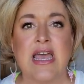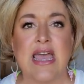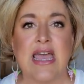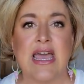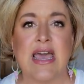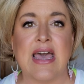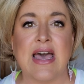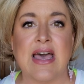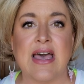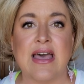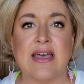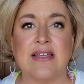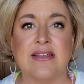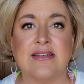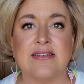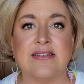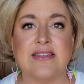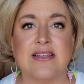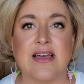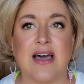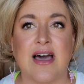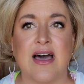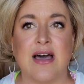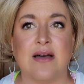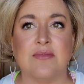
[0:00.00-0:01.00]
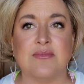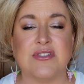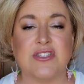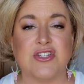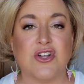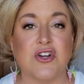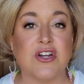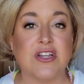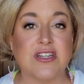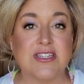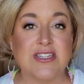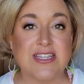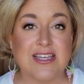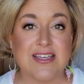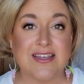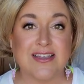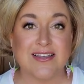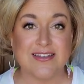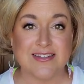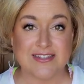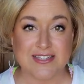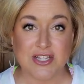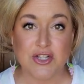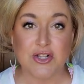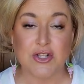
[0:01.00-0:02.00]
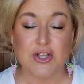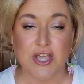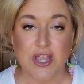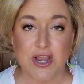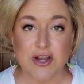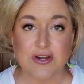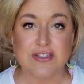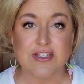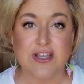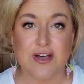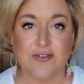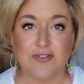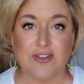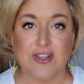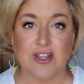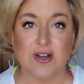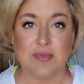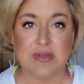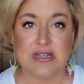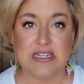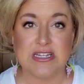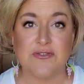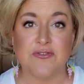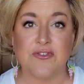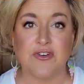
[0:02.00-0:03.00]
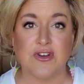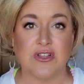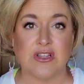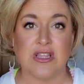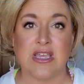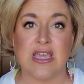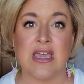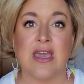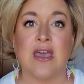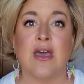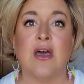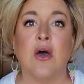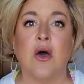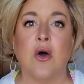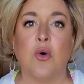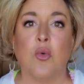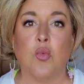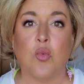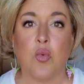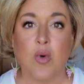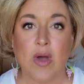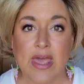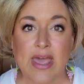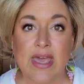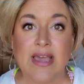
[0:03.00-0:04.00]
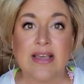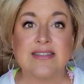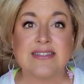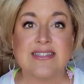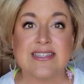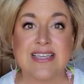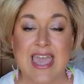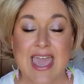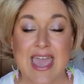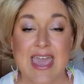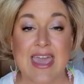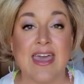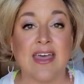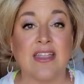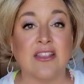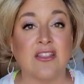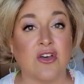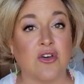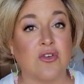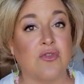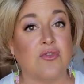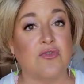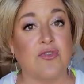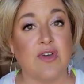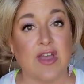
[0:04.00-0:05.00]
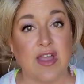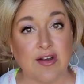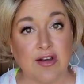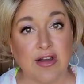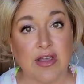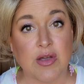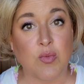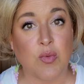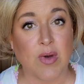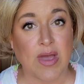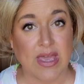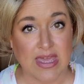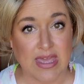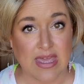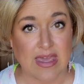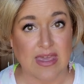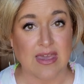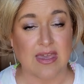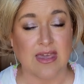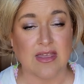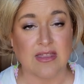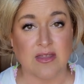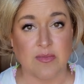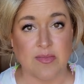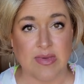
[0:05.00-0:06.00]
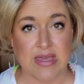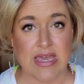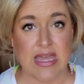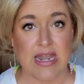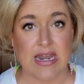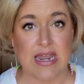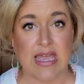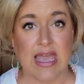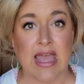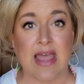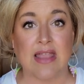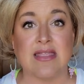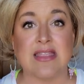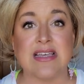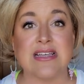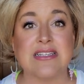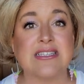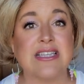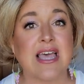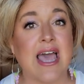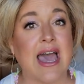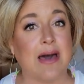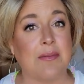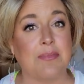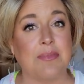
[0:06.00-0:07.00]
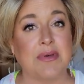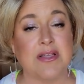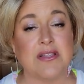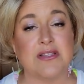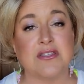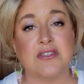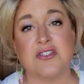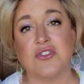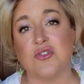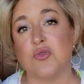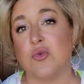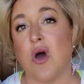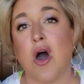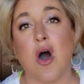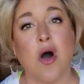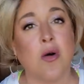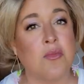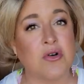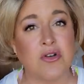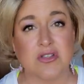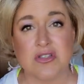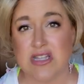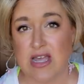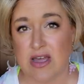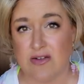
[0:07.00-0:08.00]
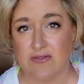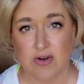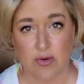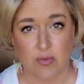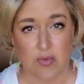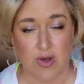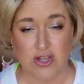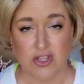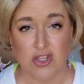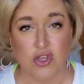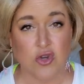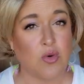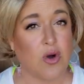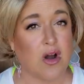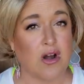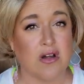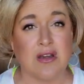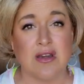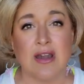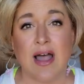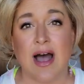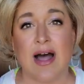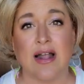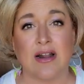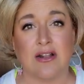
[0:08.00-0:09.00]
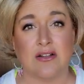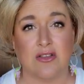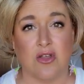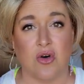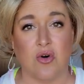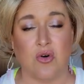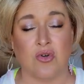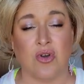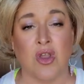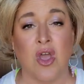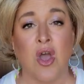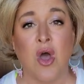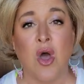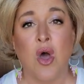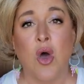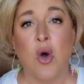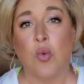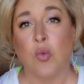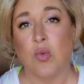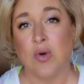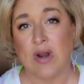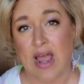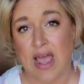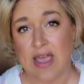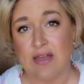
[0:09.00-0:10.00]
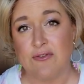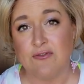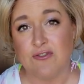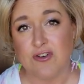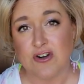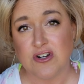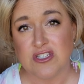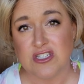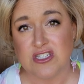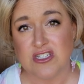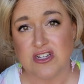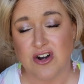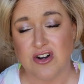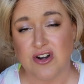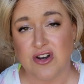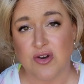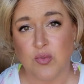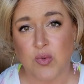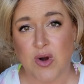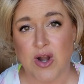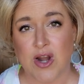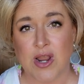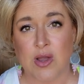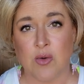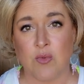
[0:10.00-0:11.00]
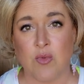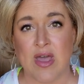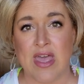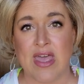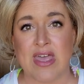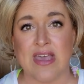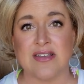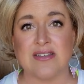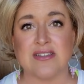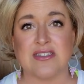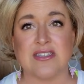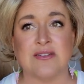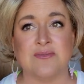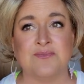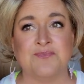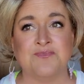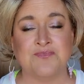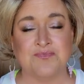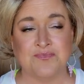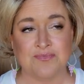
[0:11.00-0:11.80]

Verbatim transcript: and um, started to, to look at yourself a little bit differently, wigs can look very wiggy in the beginning. And this happens to almost everyone. You are not alone. When I first started wearing wigs,